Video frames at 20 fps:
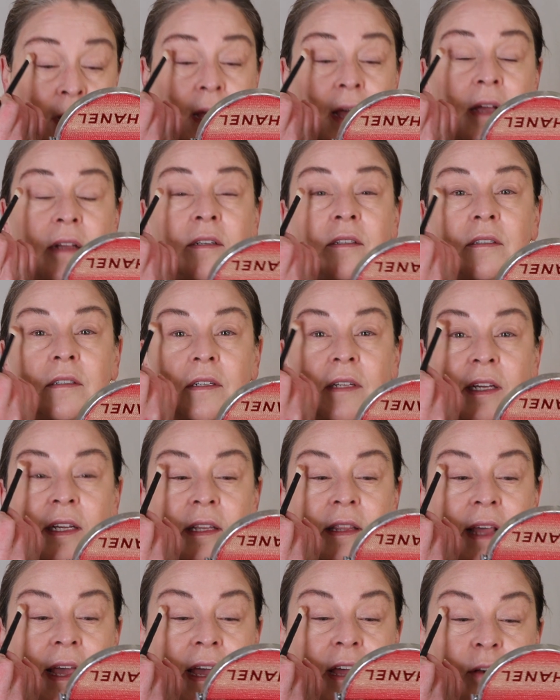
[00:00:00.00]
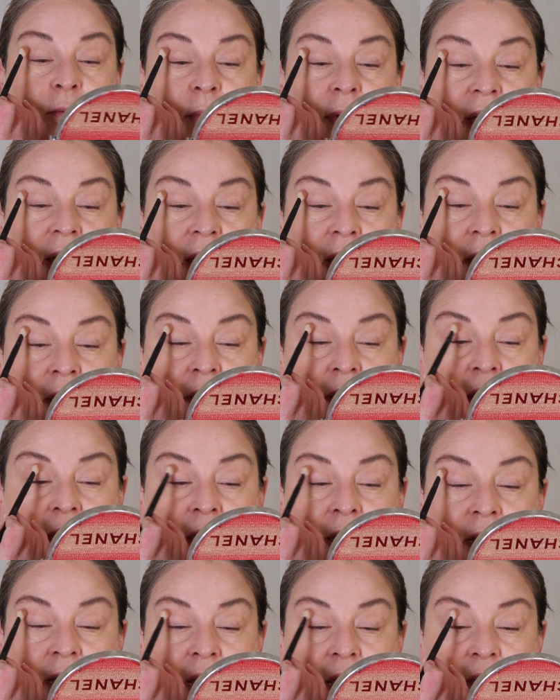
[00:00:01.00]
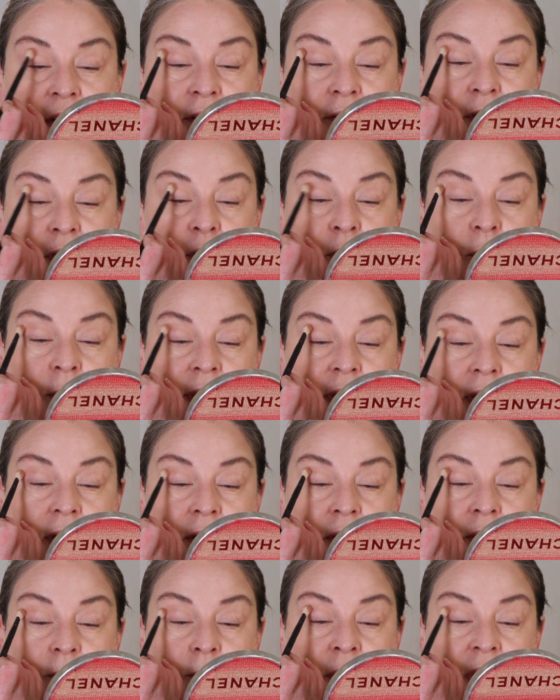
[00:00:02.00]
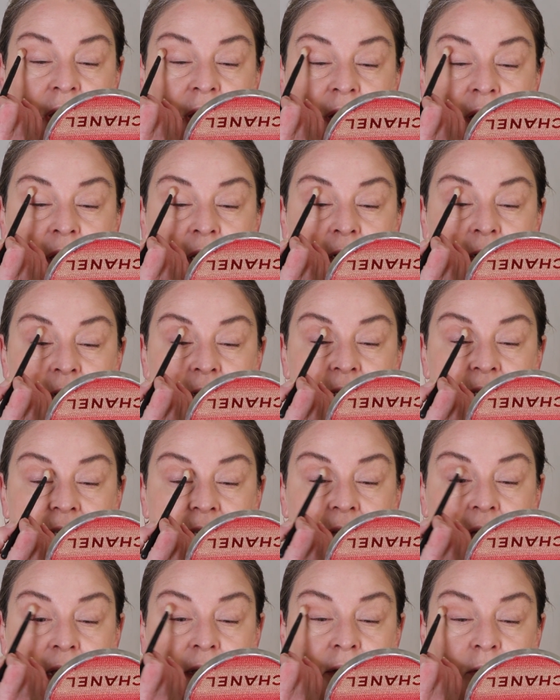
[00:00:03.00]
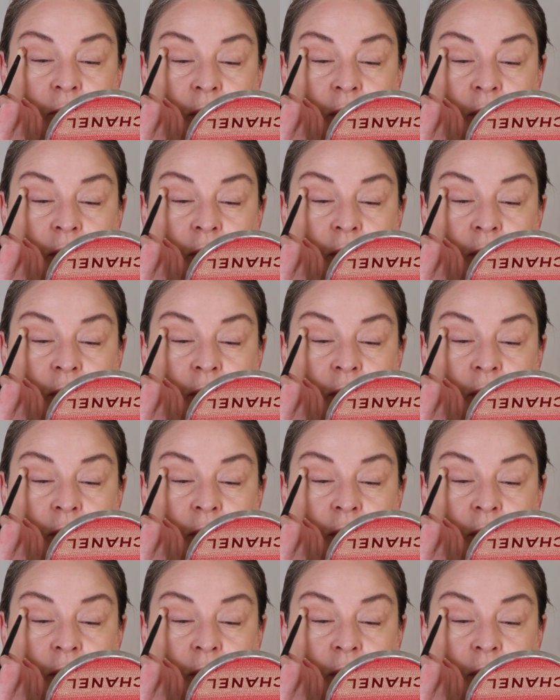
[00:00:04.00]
And lean the head back and kind of go where my little socket